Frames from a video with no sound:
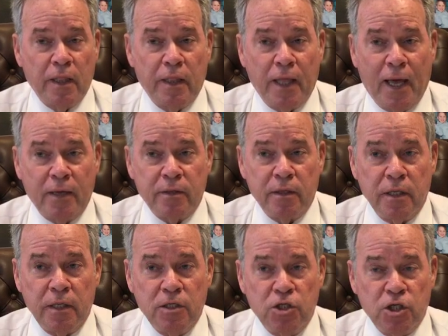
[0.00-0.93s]
that
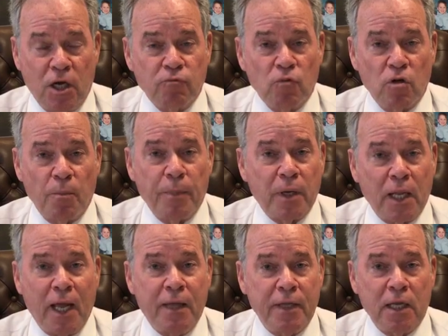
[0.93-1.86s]
the general
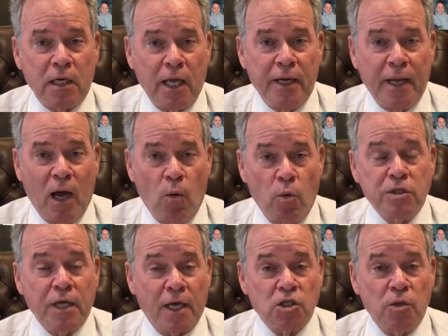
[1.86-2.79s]
plan they laid out
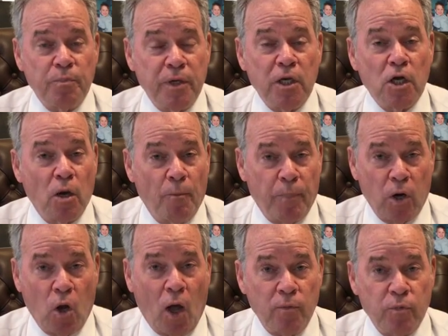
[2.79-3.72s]
was actually being
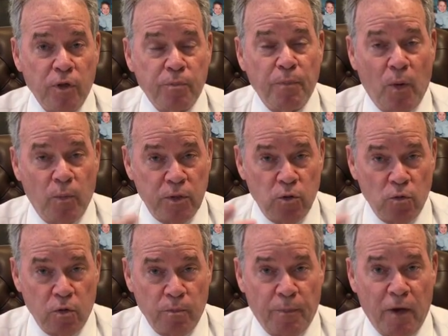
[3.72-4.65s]
complied with
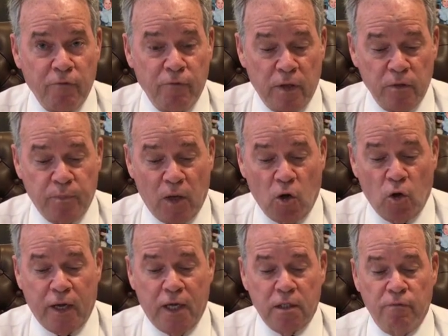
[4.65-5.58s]
by
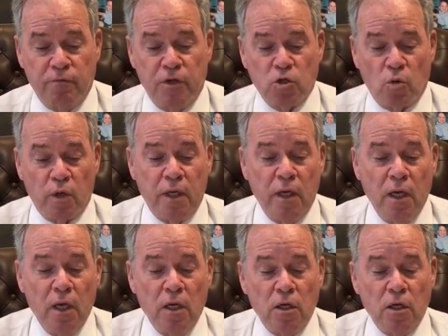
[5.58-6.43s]
looking at them visually.